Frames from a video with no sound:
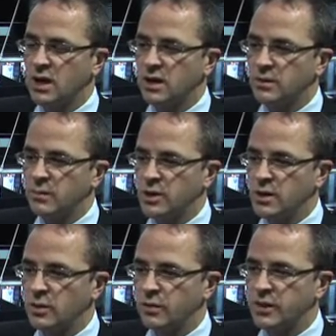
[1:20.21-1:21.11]
Um,
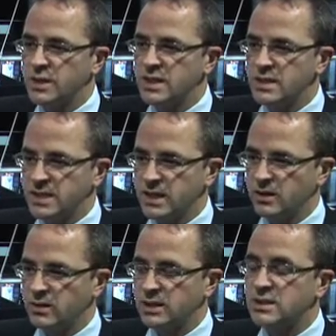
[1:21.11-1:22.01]
you know,
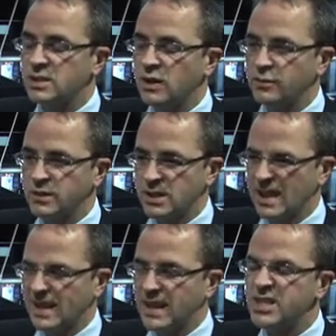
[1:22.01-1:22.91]
FIXatdl itself is
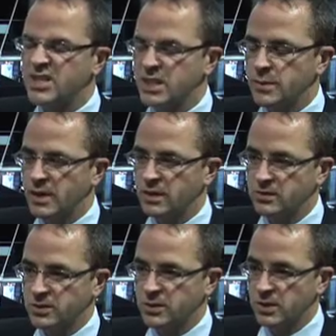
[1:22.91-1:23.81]
like
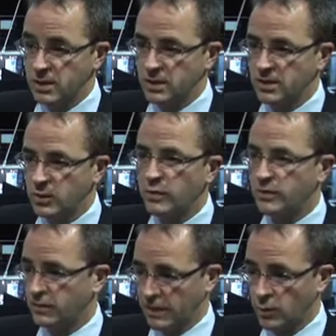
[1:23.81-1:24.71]
HTML, so you need the
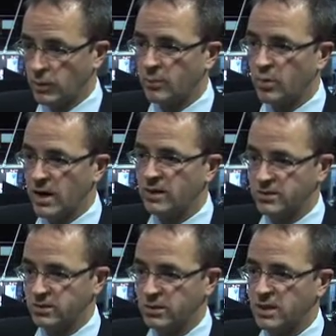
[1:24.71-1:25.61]
equivalent of like a web
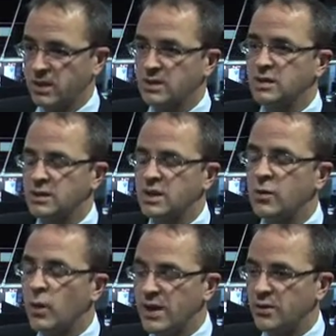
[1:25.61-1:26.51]
browser that can,
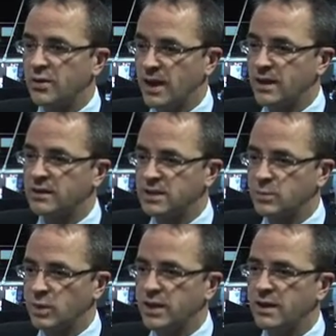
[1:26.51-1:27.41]
can render that and
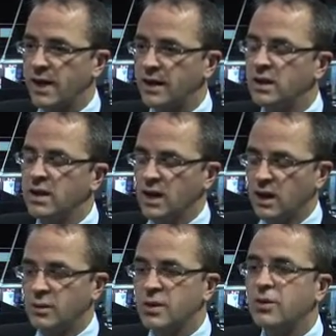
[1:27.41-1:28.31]
display that.
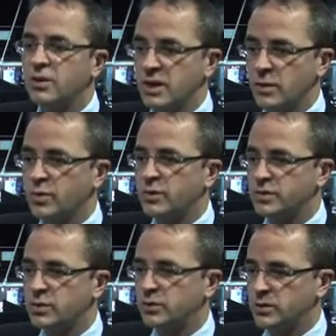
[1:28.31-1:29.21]
Um, and there are a number
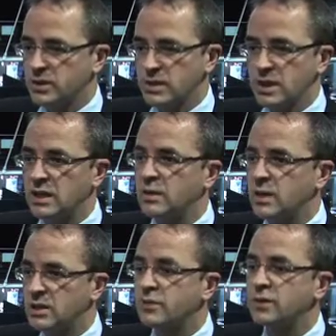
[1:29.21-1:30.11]
of tools in, in,
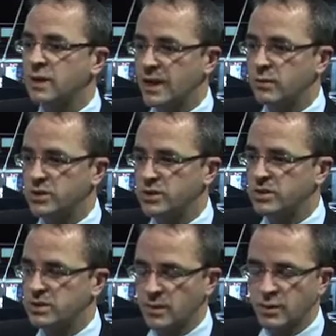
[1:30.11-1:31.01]
in, different
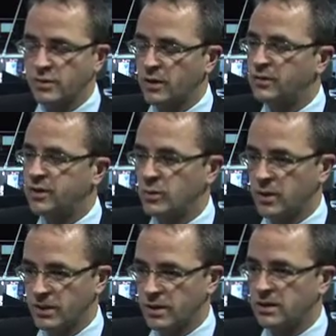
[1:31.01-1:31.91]
languages. I'm involved in
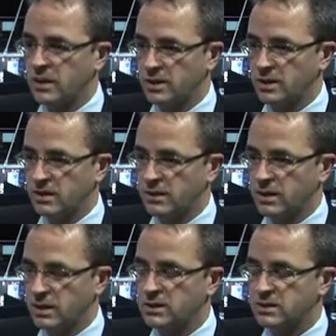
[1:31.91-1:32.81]
one that, that,
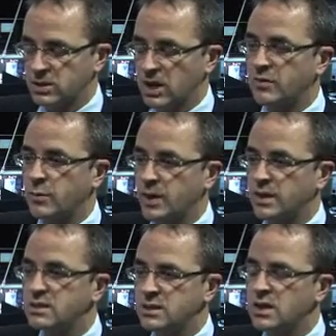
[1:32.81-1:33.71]
that is
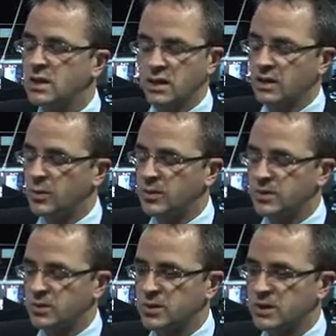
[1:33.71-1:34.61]
Java-based and open
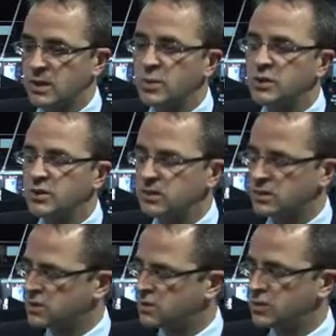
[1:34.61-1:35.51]
source thing. But there,
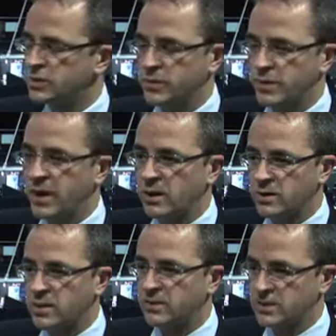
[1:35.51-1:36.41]
there's tools for
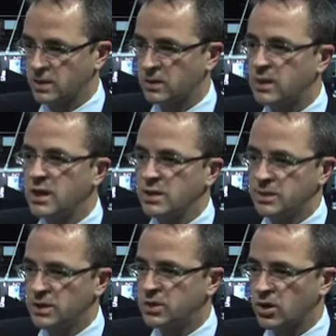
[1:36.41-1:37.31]
Microsoft's um,
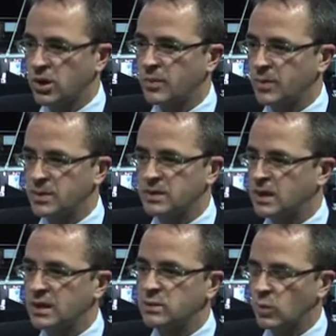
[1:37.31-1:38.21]
C Sharp as,
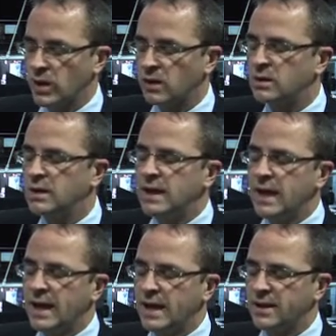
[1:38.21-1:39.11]
as well.
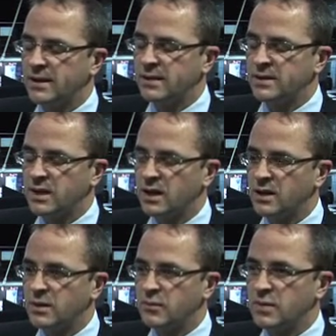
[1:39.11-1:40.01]
And,
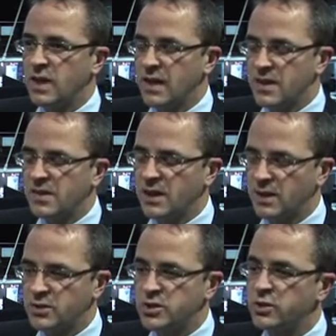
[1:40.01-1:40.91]
um, and then the
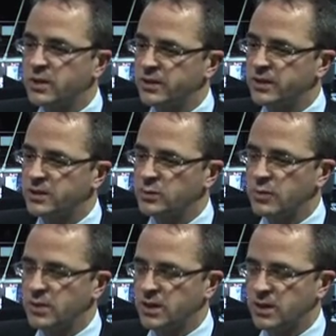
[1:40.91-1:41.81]
other tool areas
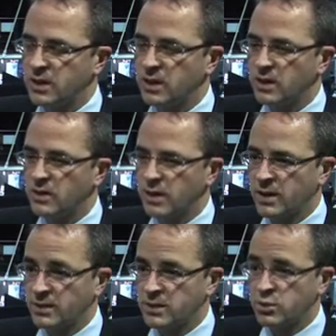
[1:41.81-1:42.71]
would be uh,
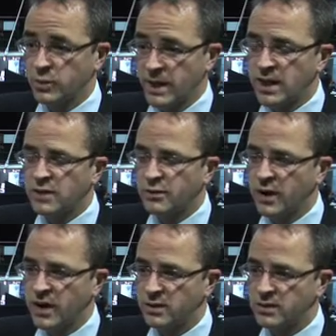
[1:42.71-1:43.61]
around creating the
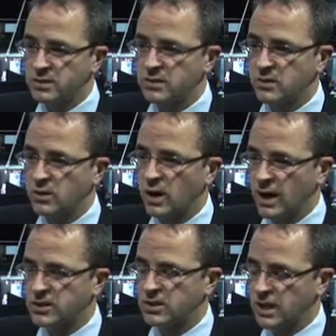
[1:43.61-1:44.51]
files, you know,
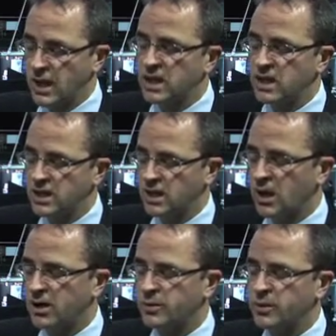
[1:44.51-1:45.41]
actually editing and
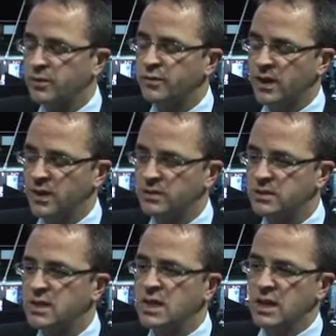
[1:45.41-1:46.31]
authoring the
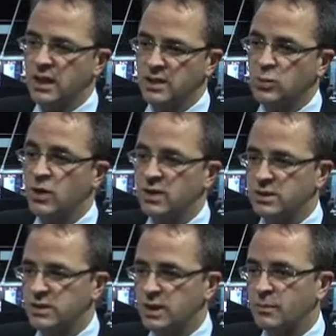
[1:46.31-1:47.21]
files, as well
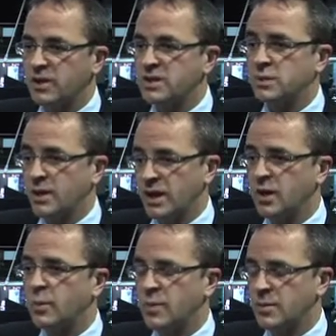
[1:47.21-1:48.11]
as um, things that might
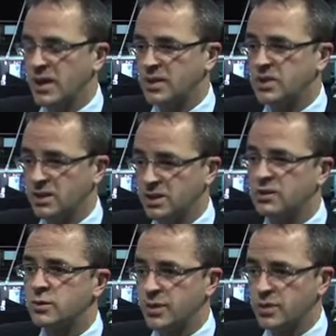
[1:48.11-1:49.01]
help in managing the
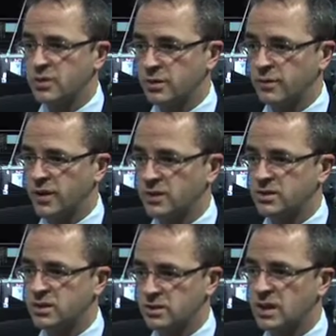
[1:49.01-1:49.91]
distribution of the
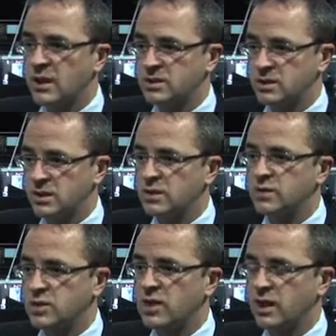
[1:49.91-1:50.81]
files to, out to to
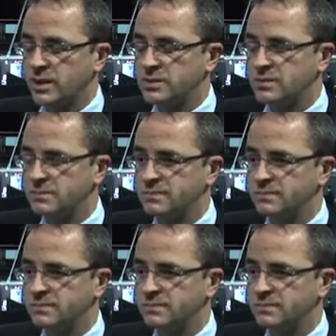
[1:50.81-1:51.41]
individual clients.